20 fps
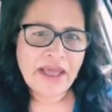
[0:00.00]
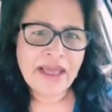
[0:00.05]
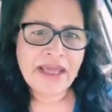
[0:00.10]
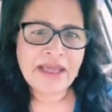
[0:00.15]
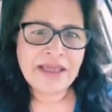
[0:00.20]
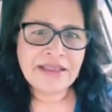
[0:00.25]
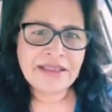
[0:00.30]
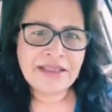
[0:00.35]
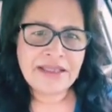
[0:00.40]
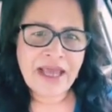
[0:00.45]

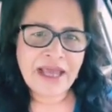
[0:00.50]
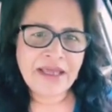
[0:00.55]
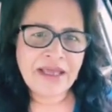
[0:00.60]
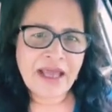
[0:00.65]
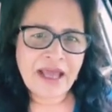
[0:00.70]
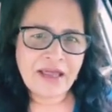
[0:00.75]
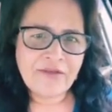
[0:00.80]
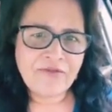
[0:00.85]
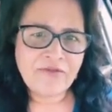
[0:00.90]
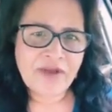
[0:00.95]
And that
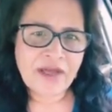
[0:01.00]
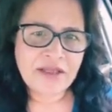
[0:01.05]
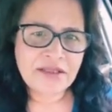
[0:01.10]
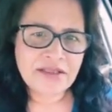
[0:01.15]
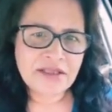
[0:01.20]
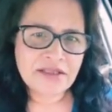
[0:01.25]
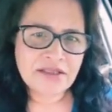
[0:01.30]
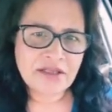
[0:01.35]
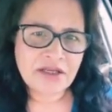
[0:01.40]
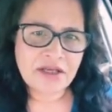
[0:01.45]
I find
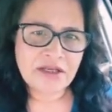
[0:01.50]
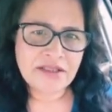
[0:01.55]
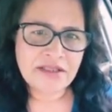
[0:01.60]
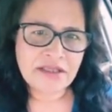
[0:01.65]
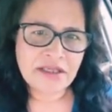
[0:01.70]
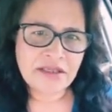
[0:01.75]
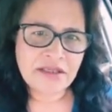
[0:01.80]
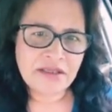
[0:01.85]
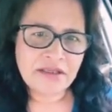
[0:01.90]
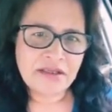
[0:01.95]

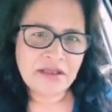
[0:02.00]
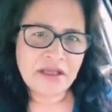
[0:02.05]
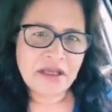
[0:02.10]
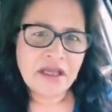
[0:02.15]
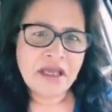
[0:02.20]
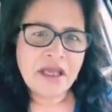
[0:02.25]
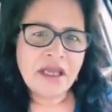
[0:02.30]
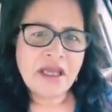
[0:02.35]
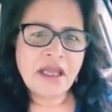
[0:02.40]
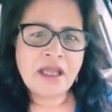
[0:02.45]
disgusting.
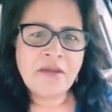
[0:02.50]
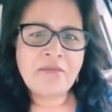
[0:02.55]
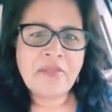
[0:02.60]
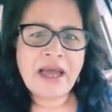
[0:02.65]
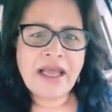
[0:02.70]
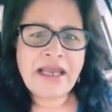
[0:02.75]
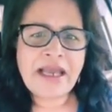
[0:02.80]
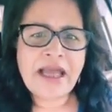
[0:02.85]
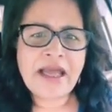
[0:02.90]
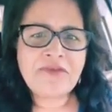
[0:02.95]
In
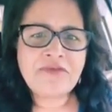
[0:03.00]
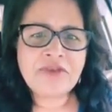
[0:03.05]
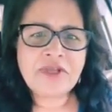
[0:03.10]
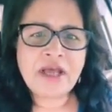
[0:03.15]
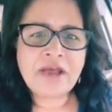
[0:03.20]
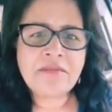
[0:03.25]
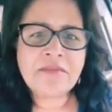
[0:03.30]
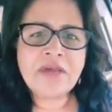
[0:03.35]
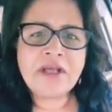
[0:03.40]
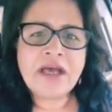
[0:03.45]
my
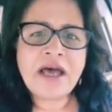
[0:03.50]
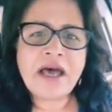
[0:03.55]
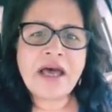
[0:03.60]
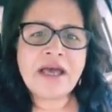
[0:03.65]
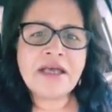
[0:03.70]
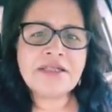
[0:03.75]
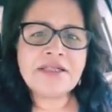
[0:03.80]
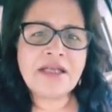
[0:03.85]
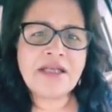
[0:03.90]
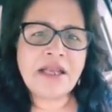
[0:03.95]
lifetime, God
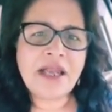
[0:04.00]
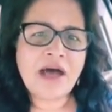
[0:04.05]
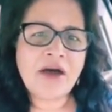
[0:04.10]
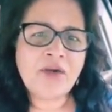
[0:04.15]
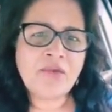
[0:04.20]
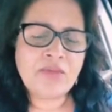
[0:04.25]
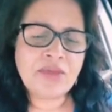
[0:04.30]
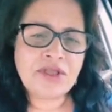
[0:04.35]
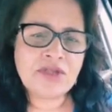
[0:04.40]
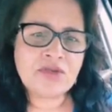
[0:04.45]
has
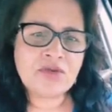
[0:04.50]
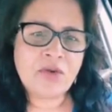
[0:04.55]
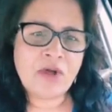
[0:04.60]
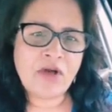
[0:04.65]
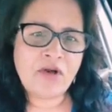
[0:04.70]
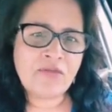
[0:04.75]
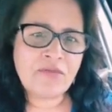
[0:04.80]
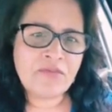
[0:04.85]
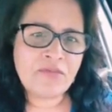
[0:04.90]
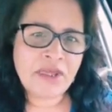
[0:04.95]
allowed me to
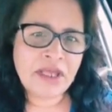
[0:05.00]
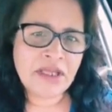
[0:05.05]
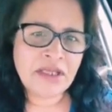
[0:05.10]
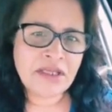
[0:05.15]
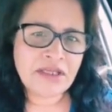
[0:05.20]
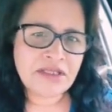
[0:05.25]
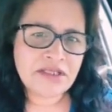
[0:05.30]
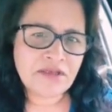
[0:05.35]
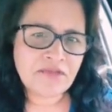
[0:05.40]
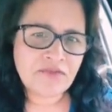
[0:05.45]
help many
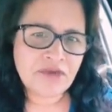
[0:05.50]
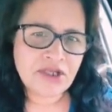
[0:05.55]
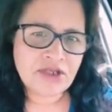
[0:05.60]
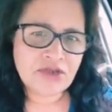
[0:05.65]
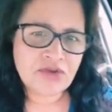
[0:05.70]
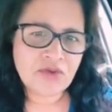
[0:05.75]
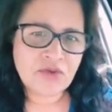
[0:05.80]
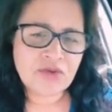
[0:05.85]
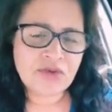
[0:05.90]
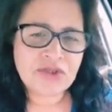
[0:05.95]

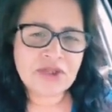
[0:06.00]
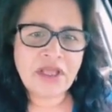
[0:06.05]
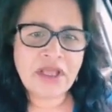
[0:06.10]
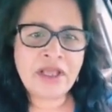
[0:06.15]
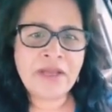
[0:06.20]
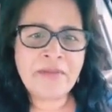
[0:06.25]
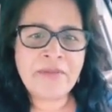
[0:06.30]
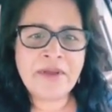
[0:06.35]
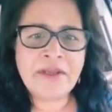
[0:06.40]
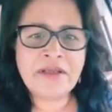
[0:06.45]
individuals,
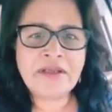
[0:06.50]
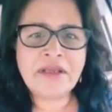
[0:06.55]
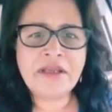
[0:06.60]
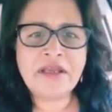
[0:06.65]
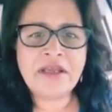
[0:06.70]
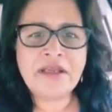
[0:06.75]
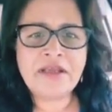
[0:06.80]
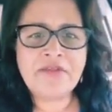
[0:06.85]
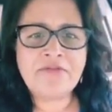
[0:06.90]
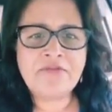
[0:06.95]
even
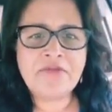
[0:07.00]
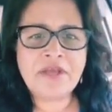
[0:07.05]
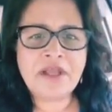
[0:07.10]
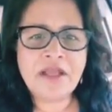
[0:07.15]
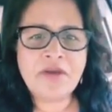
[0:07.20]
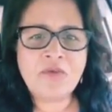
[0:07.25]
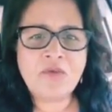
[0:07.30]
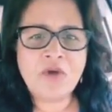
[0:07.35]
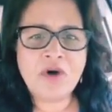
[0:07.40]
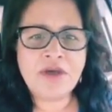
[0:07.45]
if
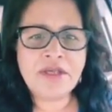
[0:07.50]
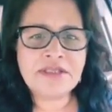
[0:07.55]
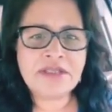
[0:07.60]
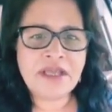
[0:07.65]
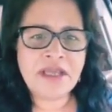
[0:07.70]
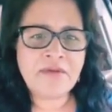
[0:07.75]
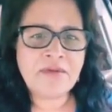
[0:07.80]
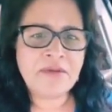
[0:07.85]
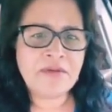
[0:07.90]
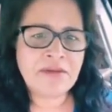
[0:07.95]
it was
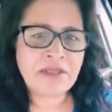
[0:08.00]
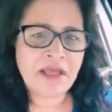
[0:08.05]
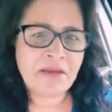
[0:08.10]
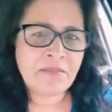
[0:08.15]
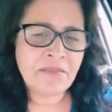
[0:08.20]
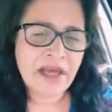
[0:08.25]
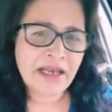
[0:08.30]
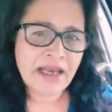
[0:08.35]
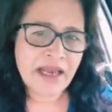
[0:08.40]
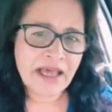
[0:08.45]
giving them
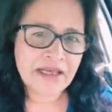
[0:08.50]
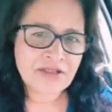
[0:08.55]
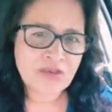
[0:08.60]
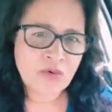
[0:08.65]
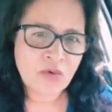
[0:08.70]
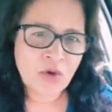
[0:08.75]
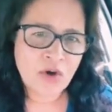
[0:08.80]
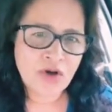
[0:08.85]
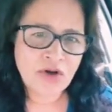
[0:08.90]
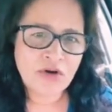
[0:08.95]
my last
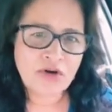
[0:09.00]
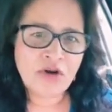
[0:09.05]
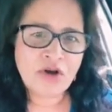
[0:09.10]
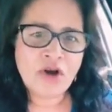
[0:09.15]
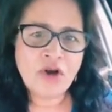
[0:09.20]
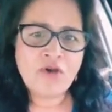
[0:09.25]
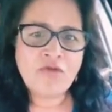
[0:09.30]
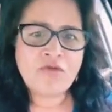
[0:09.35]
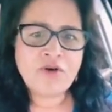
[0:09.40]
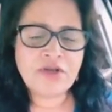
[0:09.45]
quarter
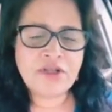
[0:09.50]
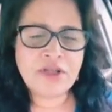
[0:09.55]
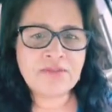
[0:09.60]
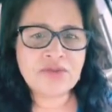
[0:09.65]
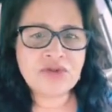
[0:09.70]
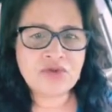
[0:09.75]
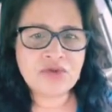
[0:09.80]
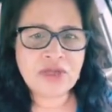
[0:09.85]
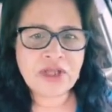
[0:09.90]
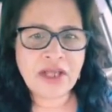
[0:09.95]
for
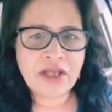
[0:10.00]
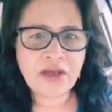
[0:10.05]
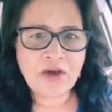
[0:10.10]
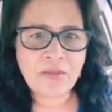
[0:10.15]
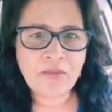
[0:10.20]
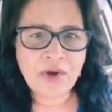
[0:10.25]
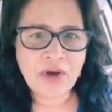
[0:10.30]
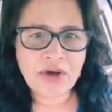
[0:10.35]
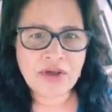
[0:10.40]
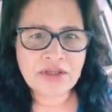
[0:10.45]
to take a
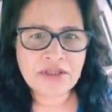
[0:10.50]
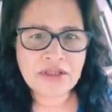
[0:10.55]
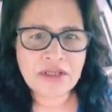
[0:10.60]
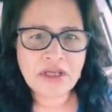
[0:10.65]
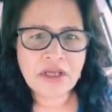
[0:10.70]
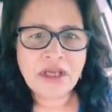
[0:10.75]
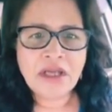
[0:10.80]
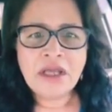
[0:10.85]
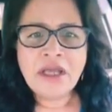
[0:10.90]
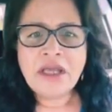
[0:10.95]
bus.
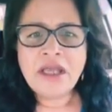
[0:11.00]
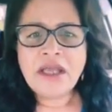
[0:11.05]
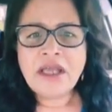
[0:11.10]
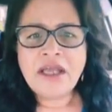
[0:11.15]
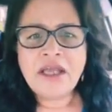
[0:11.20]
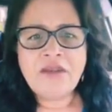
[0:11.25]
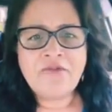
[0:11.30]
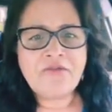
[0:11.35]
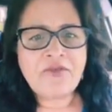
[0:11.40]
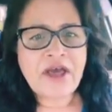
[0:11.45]

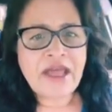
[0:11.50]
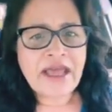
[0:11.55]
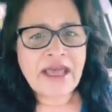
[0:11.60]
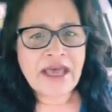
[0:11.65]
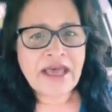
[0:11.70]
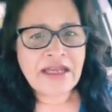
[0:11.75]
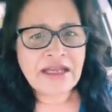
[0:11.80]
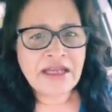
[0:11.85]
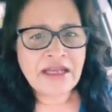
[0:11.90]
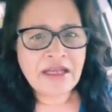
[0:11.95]
If I
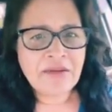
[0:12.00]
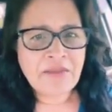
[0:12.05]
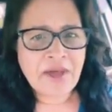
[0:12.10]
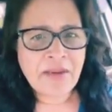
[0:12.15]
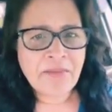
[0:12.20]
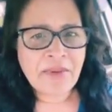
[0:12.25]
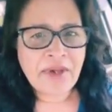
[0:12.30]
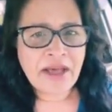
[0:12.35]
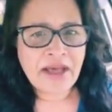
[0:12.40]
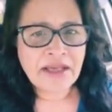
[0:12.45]
had it in my
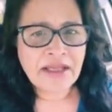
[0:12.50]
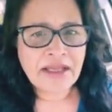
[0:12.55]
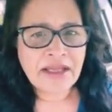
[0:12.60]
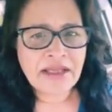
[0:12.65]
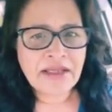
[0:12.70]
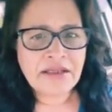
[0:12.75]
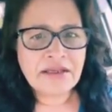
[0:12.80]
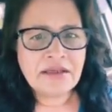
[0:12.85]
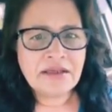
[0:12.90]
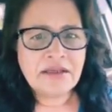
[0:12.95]

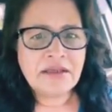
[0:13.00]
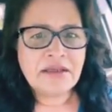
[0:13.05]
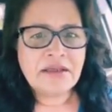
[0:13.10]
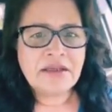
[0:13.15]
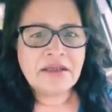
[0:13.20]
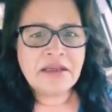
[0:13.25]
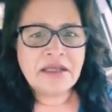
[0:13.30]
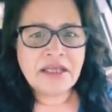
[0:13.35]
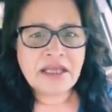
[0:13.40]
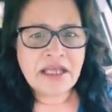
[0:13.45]
pocket,
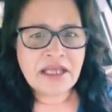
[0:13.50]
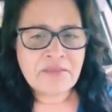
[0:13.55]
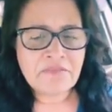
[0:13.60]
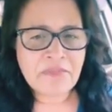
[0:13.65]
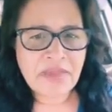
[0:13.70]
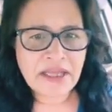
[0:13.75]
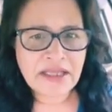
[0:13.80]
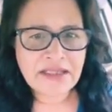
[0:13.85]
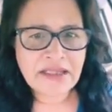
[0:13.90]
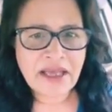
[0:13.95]
it
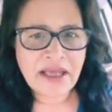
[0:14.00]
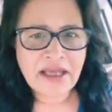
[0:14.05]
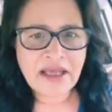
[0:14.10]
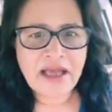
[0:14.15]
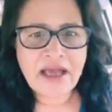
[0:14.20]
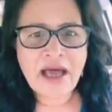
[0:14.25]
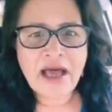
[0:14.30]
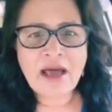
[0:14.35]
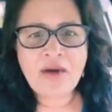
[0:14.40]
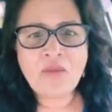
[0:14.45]
meant that
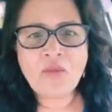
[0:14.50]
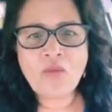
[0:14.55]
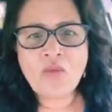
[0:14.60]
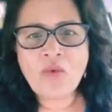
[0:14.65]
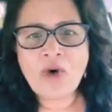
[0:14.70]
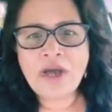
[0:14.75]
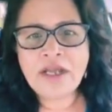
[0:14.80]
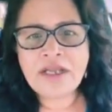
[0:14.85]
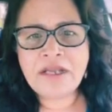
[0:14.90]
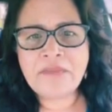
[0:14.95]
God
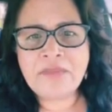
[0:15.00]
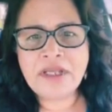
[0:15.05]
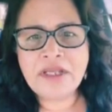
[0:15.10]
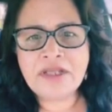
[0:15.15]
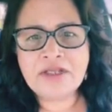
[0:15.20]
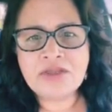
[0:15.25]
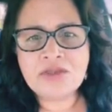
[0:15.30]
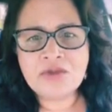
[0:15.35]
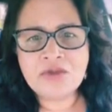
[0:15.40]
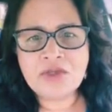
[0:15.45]
wanted
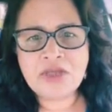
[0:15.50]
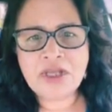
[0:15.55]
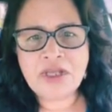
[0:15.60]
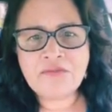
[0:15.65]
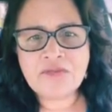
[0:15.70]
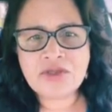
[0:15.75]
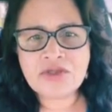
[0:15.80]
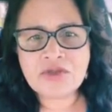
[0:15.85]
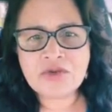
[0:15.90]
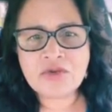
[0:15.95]
me to
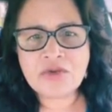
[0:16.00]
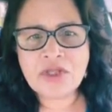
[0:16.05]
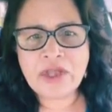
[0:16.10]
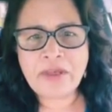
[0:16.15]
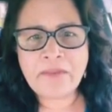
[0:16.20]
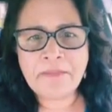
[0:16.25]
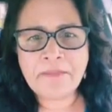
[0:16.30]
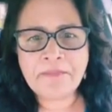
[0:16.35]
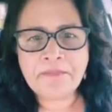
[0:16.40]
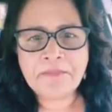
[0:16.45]
give it to
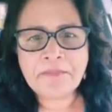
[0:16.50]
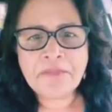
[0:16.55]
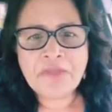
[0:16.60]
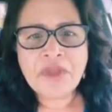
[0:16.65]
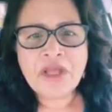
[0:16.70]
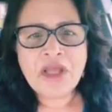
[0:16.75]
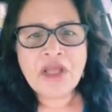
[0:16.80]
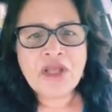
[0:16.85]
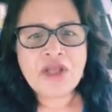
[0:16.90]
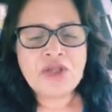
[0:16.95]
them.
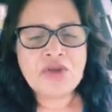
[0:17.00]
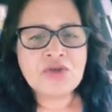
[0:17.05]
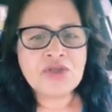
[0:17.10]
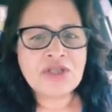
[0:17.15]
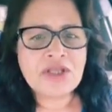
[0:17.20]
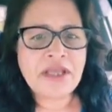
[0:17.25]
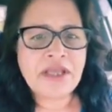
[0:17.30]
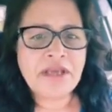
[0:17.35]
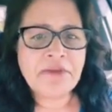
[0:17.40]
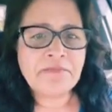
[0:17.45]
You
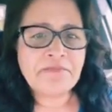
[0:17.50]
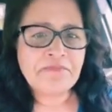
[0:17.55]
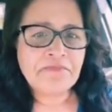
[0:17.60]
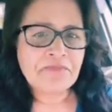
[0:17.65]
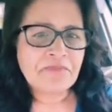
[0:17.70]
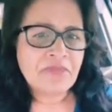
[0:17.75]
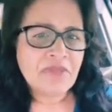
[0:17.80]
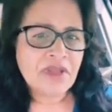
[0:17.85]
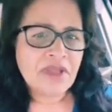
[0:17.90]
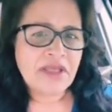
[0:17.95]
see,
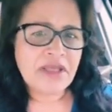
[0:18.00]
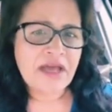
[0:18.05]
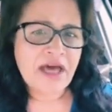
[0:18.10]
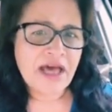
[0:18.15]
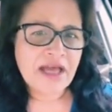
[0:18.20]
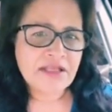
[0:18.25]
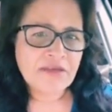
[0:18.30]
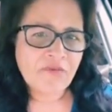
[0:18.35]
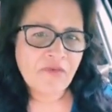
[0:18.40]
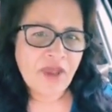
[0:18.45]

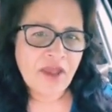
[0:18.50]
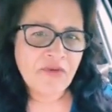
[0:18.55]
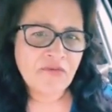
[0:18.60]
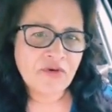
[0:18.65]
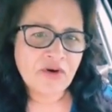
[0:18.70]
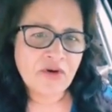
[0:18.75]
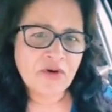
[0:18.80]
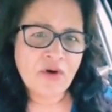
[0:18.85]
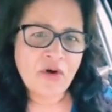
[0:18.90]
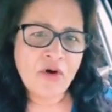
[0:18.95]
God's
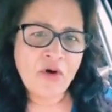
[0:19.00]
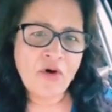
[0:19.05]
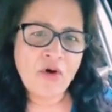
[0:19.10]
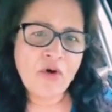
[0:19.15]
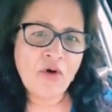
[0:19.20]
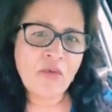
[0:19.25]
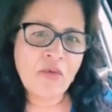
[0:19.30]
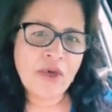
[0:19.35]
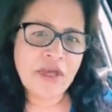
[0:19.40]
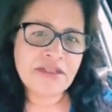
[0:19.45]
favor
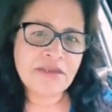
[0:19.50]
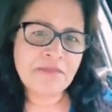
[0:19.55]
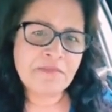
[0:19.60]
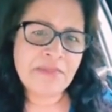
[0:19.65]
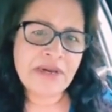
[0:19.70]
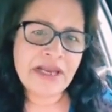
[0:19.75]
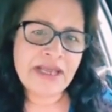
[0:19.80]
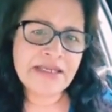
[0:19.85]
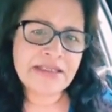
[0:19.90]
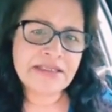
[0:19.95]
always
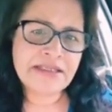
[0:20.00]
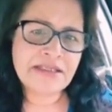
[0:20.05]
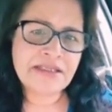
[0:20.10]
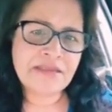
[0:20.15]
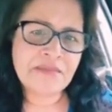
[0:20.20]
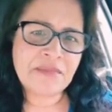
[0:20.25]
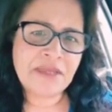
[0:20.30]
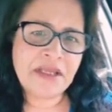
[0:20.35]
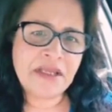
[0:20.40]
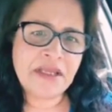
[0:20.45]
blesses
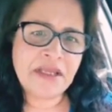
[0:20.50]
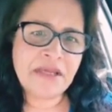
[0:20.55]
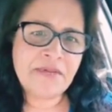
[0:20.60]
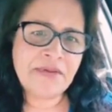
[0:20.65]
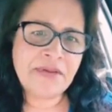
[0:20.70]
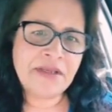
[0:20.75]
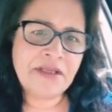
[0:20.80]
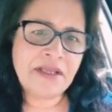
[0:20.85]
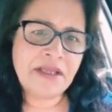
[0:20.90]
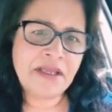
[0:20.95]
me,
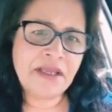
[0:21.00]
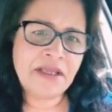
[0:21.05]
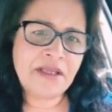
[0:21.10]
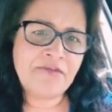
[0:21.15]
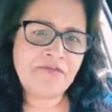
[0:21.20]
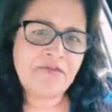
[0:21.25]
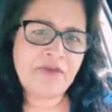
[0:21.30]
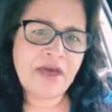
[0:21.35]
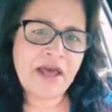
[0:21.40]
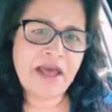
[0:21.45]
even
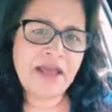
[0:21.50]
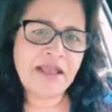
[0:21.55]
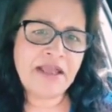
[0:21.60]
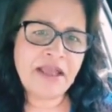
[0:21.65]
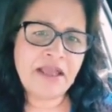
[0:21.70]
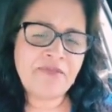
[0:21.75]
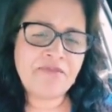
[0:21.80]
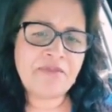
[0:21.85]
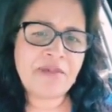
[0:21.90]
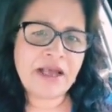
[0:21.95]
if I
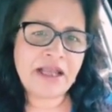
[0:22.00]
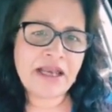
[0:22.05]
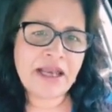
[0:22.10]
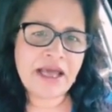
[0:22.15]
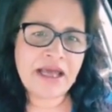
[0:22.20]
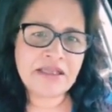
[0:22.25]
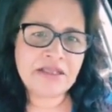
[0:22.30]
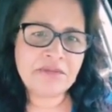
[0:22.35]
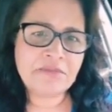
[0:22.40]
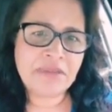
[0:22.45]
gave my
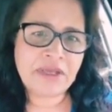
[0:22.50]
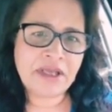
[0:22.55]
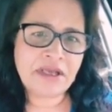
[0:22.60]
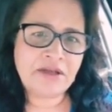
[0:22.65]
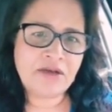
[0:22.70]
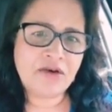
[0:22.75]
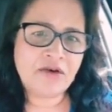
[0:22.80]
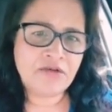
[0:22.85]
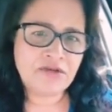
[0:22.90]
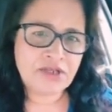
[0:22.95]
last bit
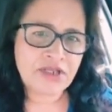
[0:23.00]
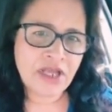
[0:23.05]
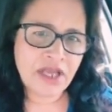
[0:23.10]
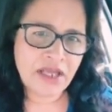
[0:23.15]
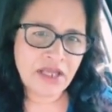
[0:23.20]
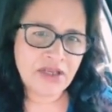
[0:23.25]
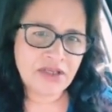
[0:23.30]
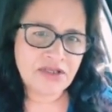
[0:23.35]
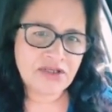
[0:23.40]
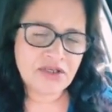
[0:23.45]
of
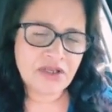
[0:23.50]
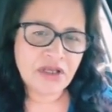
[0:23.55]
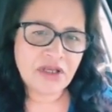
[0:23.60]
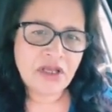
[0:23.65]
change.